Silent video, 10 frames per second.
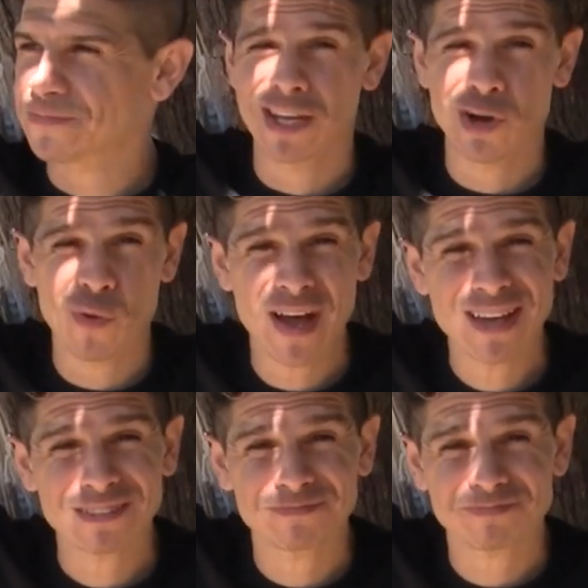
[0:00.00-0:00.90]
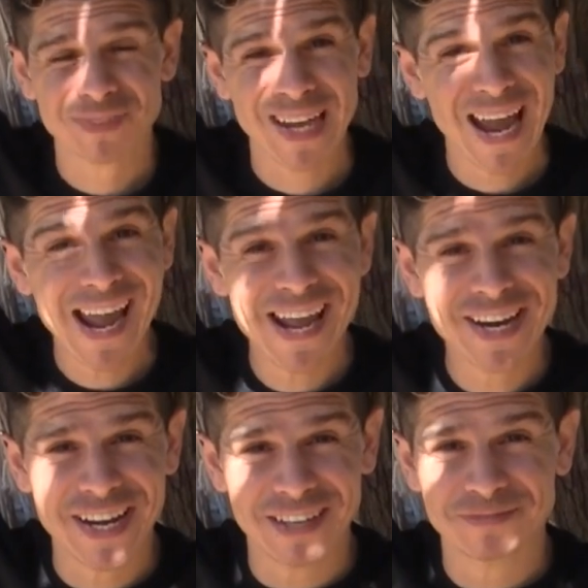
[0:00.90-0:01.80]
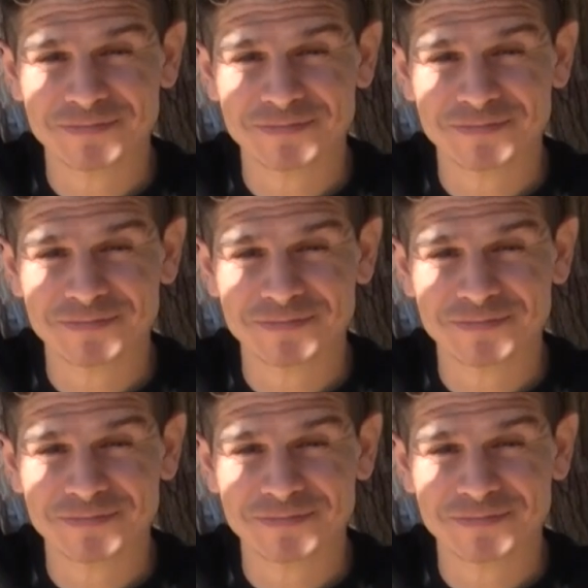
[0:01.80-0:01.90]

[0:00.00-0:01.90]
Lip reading: And you know what? I hated it.